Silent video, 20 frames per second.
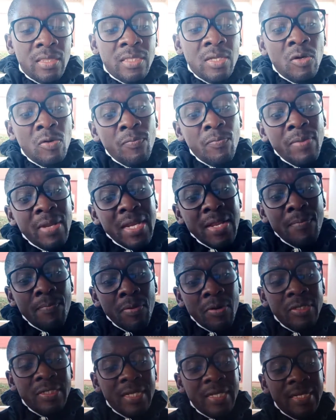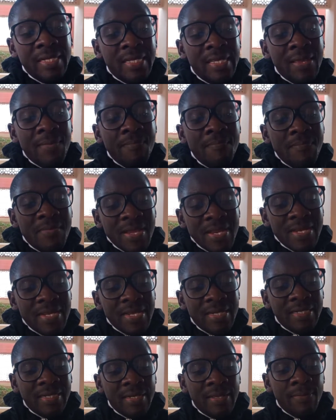They will be deported
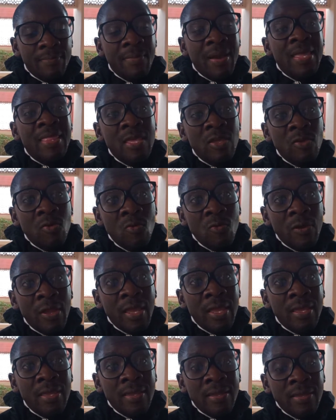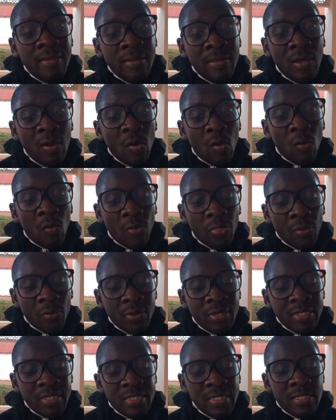immediately by the UAE
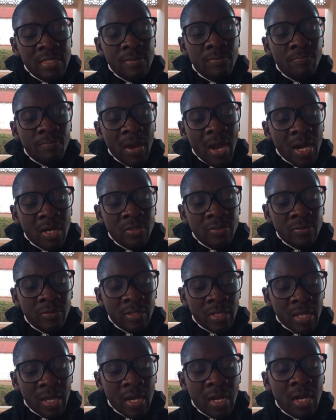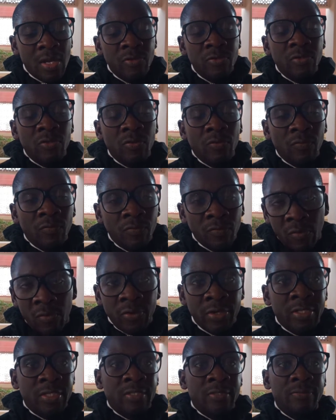authorities back to their country of
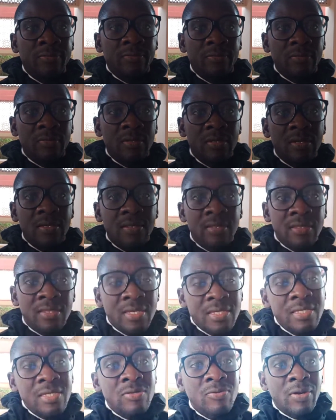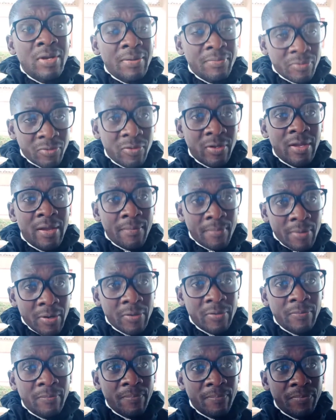origin. This is what I'm talking about.
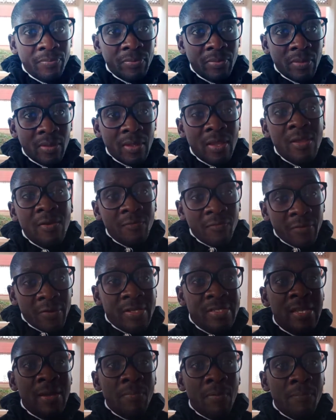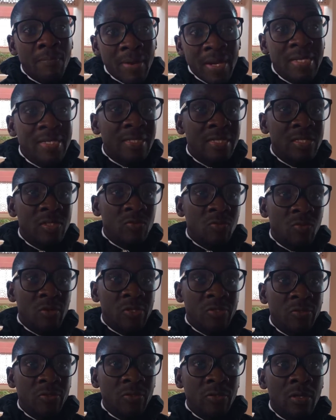For example, imagine a
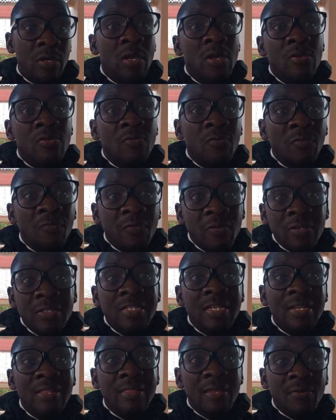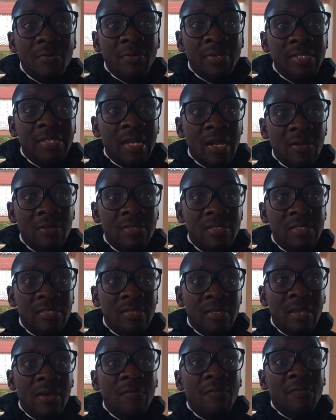situation. You faulted the results
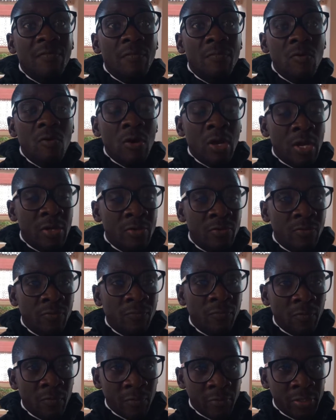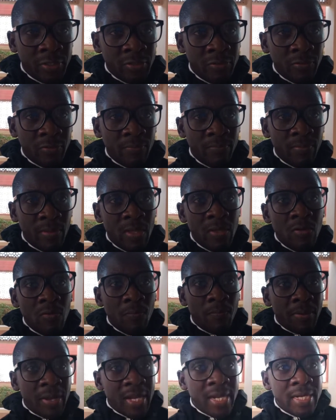from your country of origin. You
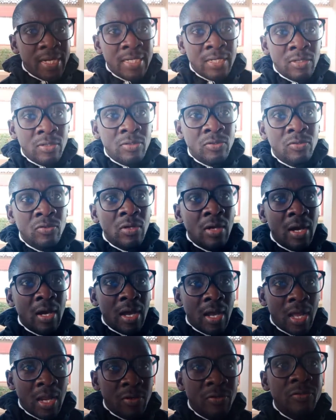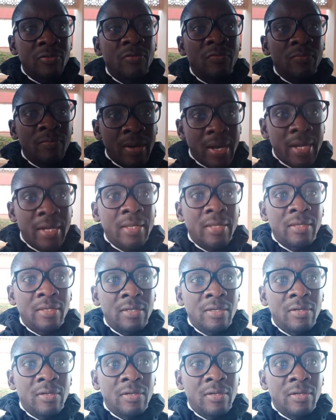paid a lot of money